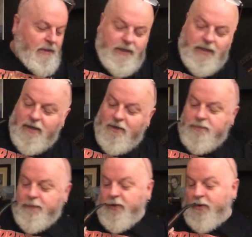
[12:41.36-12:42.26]
And
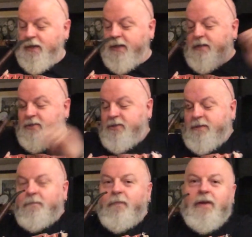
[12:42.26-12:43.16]
last but not least,
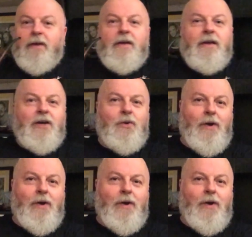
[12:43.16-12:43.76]
and